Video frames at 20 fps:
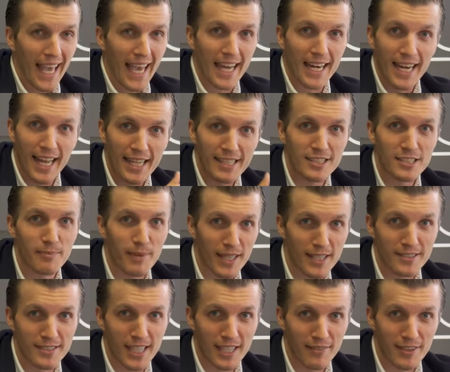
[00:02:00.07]
and an
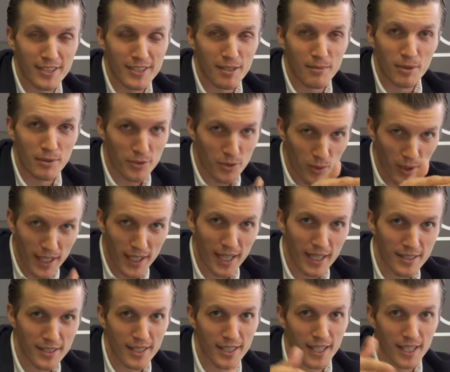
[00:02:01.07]
estimated savings number of
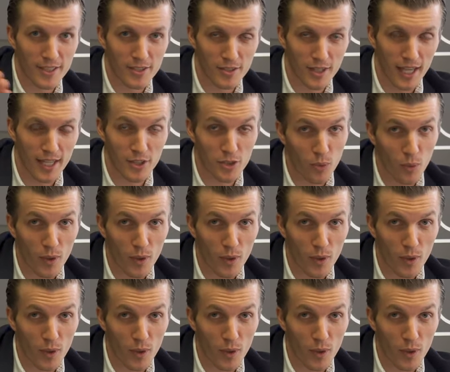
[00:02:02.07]
2019 and, and